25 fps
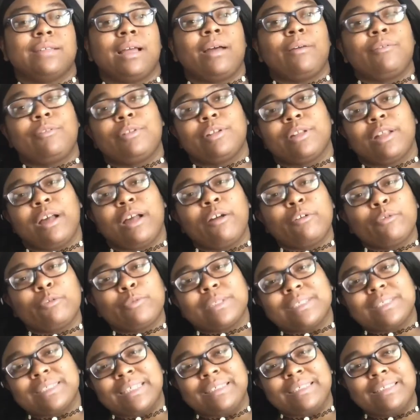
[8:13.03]
I want I don't
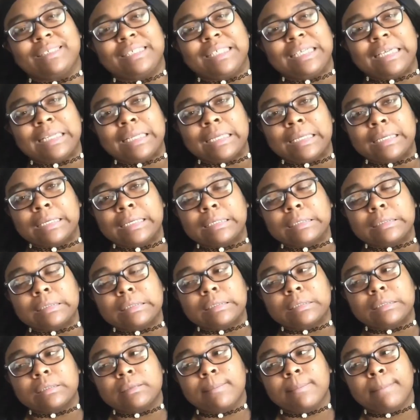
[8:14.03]
want to say tedious,
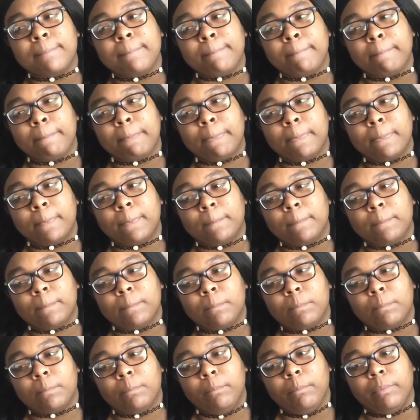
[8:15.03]

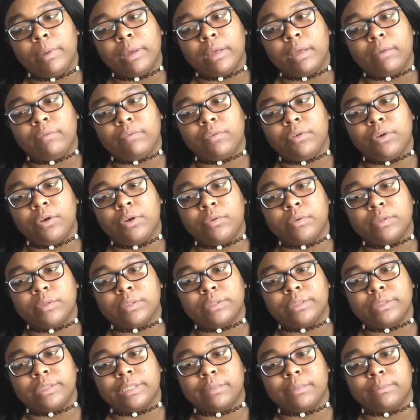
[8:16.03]
but if you go
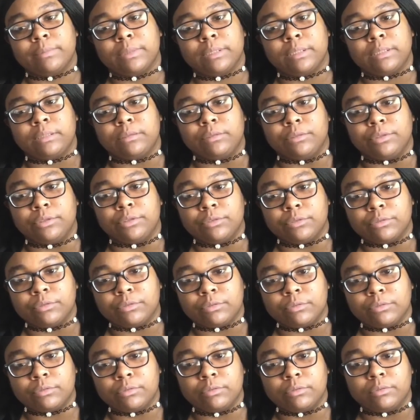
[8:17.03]
into something
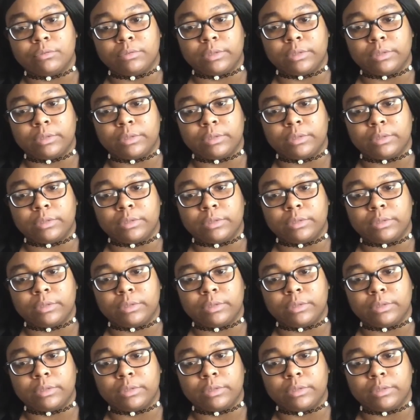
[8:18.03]
new,